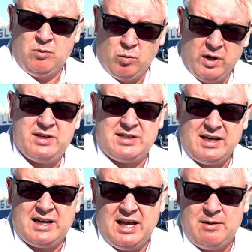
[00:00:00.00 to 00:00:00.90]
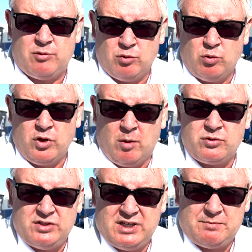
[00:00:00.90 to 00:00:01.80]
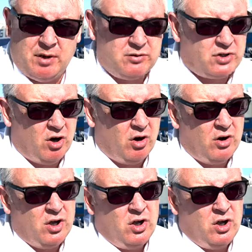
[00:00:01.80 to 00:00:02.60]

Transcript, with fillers: with Seakeeper and all the options this boat's got,